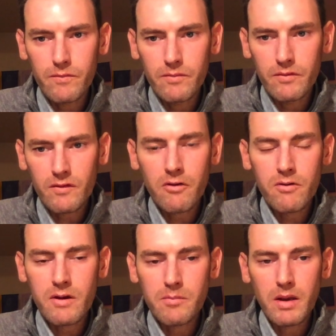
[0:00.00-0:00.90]

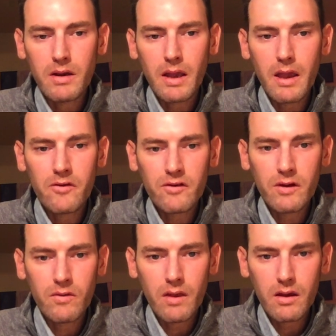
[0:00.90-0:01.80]
steroid
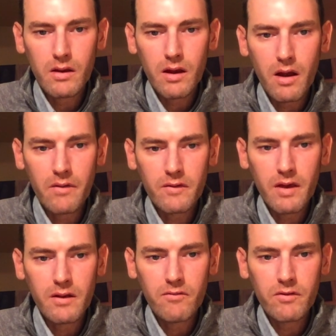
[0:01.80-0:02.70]
medication that caused
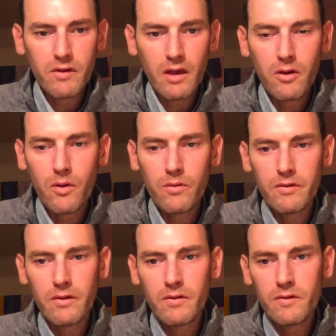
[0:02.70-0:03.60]
kind of a
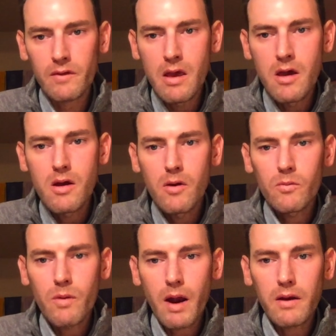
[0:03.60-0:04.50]
psychosis
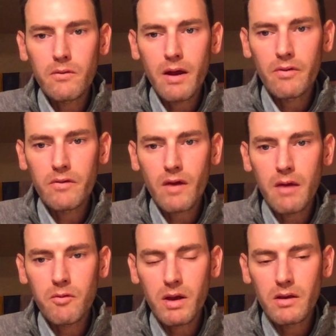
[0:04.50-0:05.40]
right around the
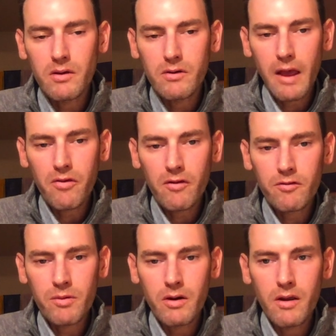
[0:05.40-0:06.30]
time of my near-death
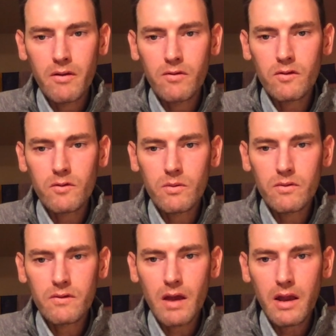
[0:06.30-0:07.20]
experience. So it
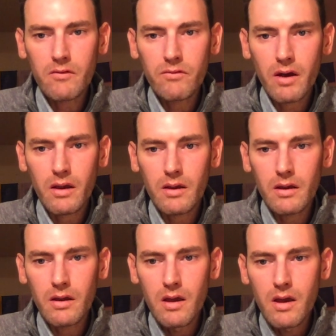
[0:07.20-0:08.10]
was kind of like,
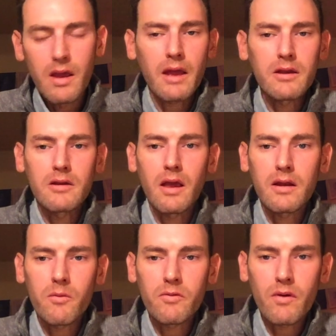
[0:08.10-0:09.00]

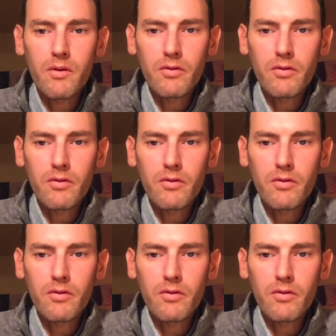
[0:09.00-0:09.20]
and I was going